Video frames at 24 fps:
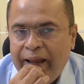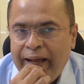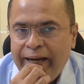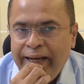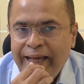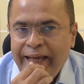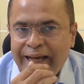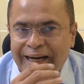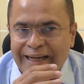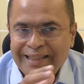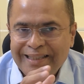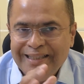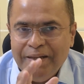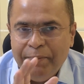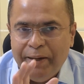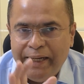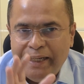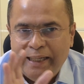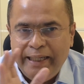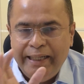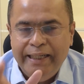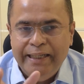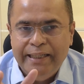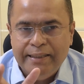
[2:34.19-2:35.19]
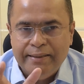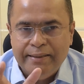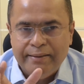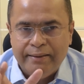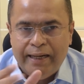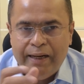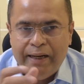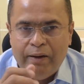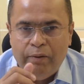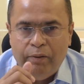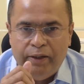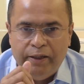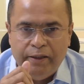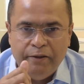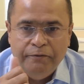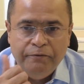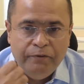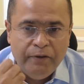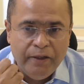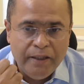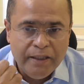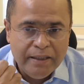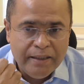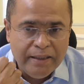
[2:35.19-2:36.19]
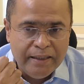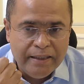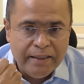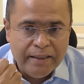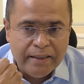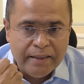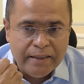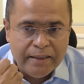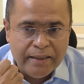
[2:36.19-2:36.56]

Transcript: And here are some ideas around it. The first is